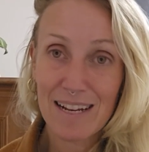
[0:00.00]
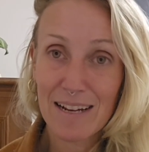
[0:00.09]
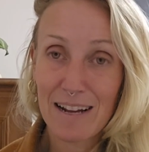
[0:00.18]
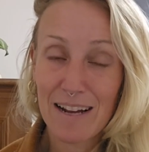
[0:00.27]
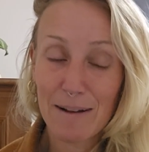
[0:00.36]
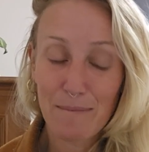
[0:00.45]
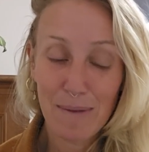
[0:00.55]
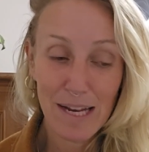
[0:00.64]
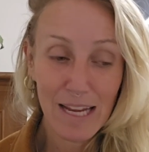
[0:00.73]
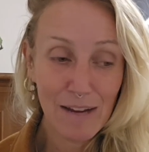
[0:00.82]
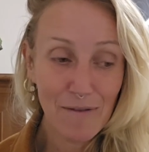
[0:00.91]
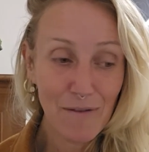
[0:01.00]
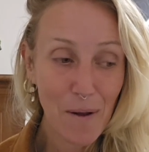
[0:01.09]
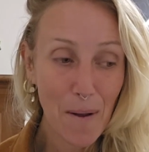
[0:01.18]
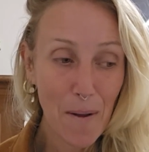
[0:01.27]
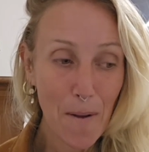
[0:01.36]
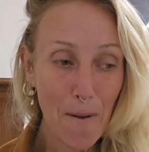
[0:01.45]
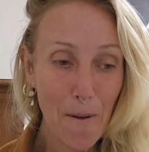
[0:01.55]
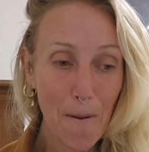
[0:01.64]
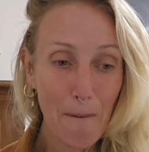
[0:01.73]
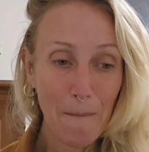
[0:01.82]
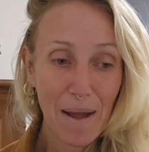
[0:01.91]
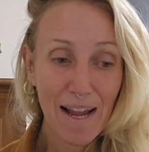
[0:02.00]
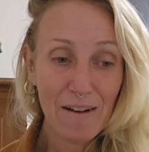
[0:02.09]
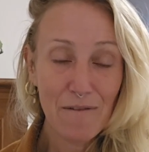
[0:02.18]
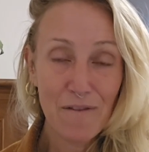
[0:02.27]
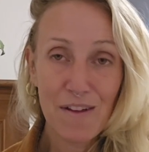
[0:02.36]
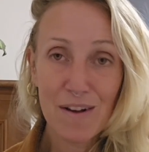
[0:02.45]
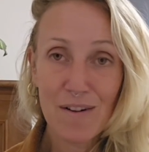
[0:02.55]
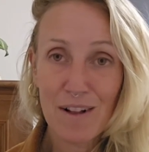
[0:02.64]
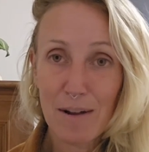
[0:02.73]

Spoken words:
I believe, I can feel, I